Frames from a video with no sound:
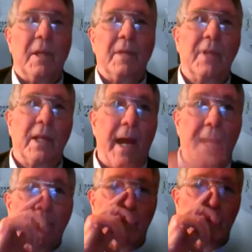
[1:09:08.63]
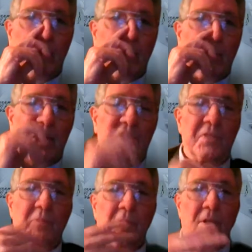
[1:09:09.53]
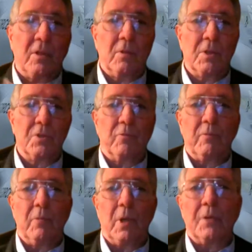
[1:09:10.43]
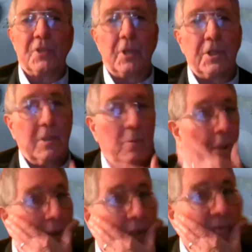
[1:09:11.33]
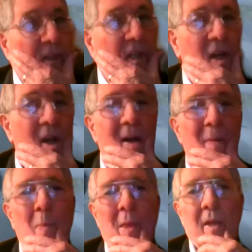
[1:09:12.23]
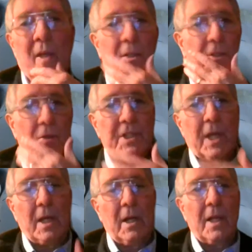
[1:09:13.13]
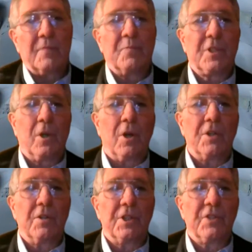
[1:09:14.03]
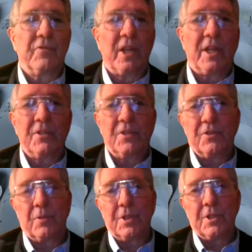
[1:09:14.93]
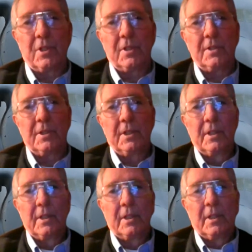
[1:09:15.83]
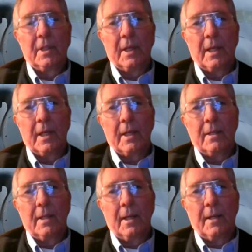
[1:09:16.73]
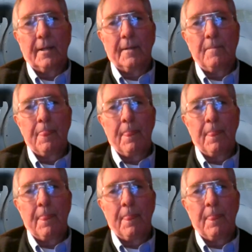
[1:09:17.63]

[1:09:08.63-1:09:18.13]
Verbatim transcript: at the guy that was with us, you know, who was uh, seriously wounded in Vietnam. So he's uh, got a lot of scars on his face as a result. And uh,